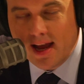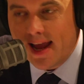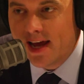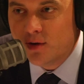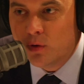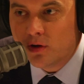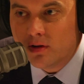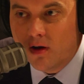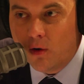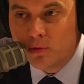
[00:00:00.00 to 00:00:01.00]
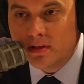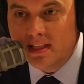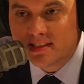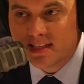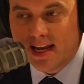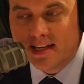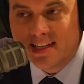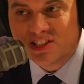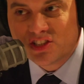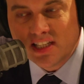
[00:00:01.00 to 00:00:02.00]
and will only send
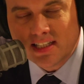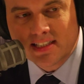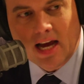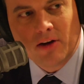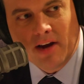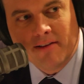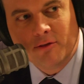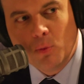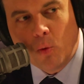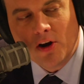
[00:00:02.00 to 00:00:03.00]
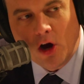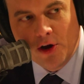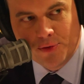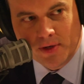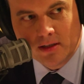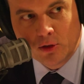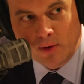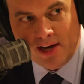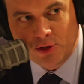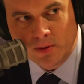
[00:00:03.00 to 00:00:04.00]
6 out of every 100
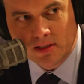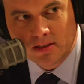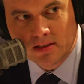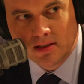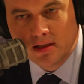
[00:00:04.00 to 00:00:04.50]
graduates